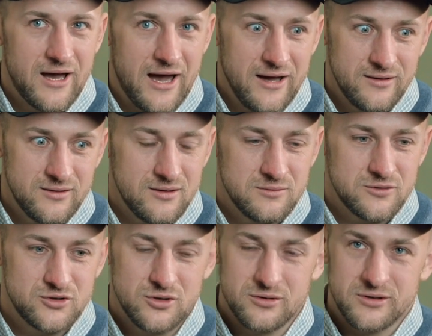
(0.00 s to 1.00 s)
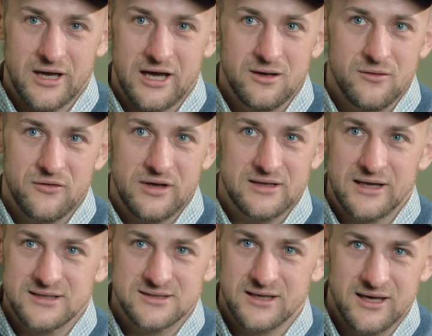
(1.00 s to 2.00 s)
I tell them, dude, I don't think
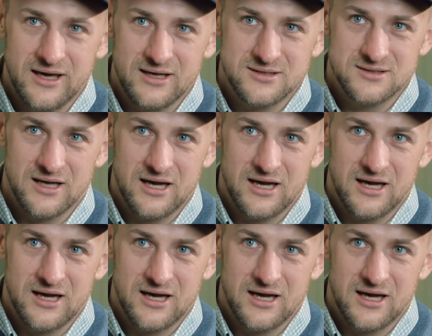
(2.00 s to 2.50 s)
that's the case.